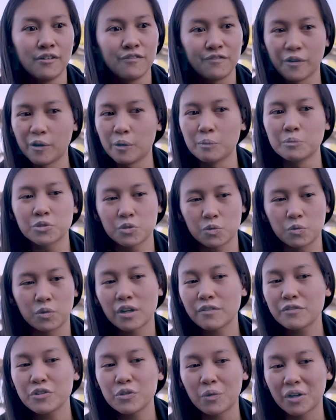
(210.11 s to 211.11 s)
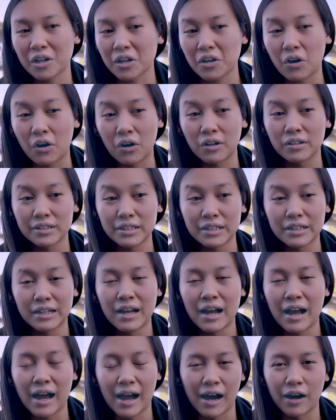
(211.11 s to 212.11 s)
films or whatever you want to call it
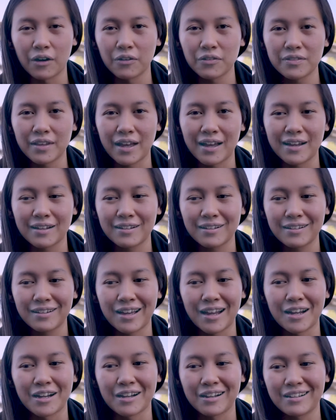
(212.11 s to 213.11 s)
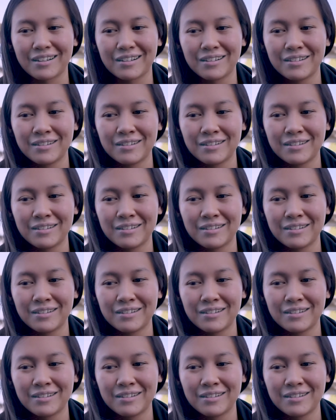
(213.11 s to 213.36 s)
out that can